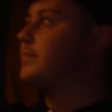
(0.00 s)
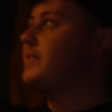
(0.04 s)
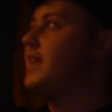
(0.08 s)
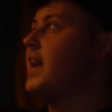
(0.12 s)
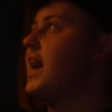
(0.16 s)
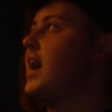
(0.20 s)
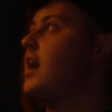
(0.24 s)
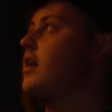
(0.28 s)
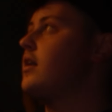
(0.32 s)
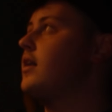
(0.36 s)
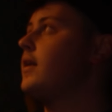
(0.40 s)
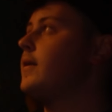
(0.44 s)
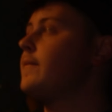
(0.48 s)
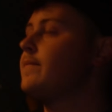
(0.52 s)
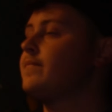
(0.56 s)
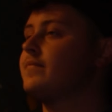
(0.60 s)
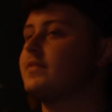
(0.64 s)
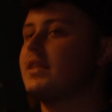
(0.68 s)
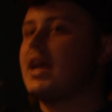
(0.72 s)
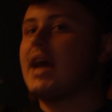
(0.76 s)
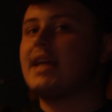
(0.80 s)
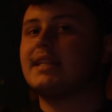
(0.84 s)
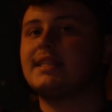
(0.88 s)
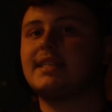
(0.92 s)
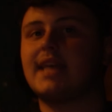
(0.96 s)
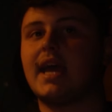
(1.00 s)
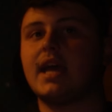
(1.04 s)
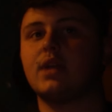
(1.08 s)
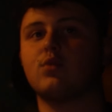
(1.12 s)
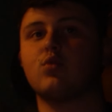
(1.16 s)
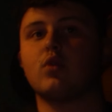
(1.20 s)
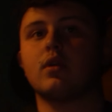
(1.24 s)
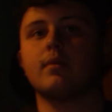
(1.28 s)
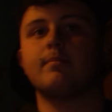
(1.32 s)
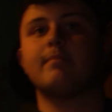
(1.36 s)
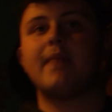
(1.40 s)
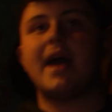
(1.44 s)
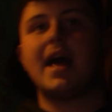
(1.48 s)
up there. That's
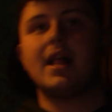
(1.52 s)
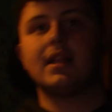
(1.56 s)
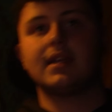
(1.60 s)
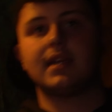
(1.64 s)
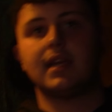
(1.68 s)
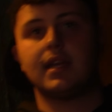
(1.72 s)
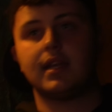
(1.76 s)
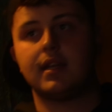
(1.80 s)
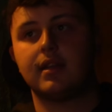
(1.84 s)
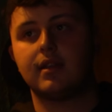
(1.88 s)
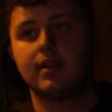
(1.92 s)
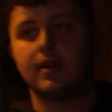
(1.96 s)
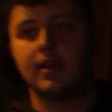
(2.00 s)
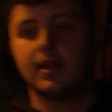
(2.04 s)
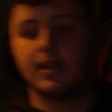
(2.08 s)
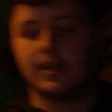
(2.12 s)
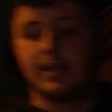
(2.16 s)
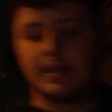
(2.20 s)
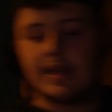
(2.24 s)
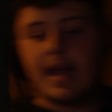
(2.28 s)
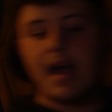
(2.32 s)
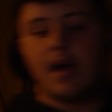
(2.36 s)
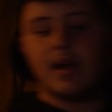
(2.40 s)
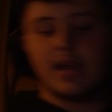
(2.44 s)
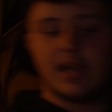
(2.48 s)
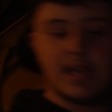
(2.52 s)
Edward Malkin. Now